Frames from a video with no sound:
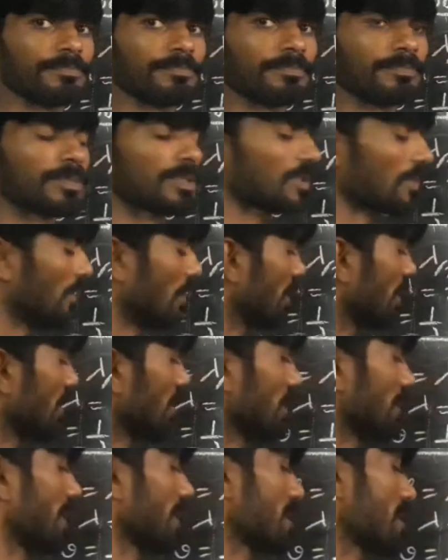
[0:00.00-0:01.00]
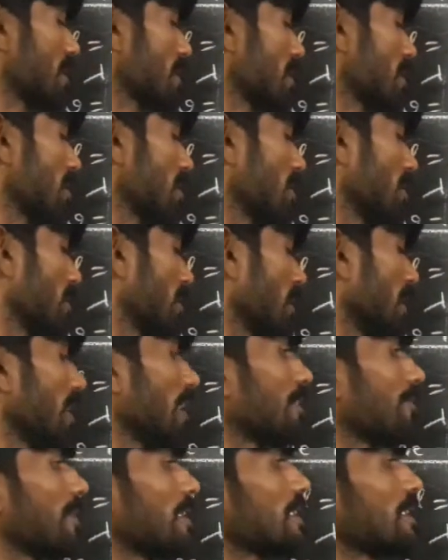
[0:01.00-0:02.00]
So this
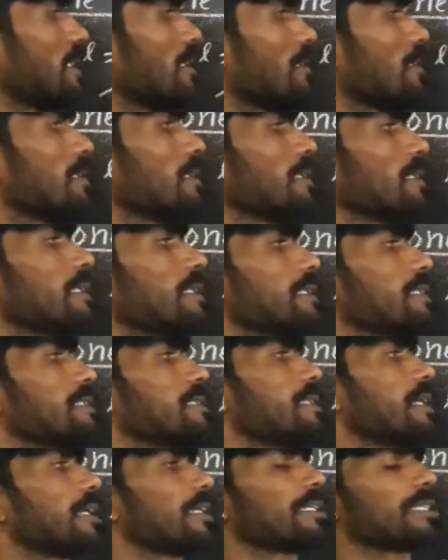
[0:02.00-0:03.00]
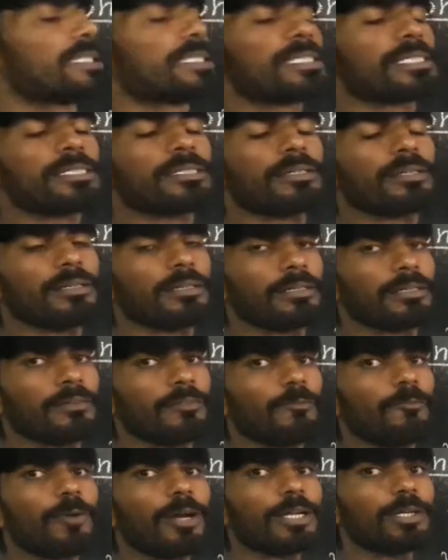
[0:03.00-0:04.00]
equation is that
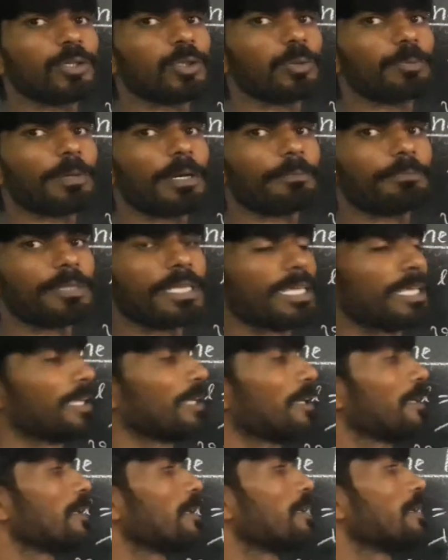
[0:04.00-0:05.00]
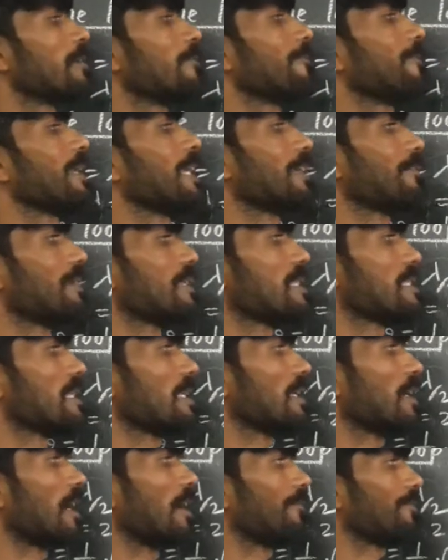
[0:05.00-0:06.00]
one loop of the frequency
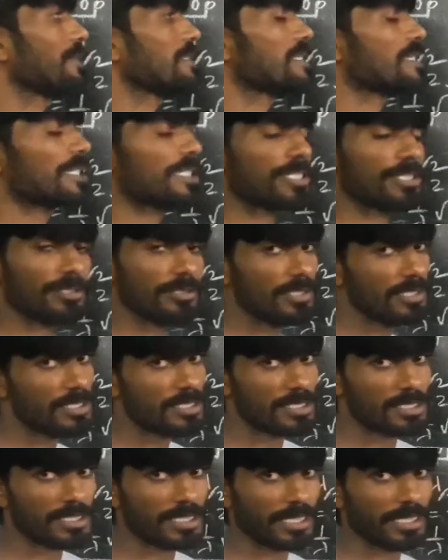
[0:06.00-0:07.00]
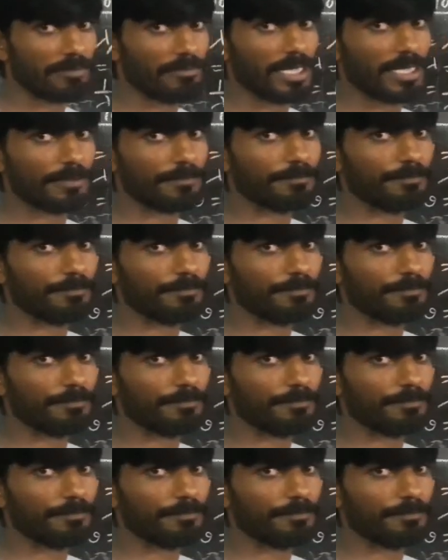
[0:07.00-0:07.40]
of a stretched string wire.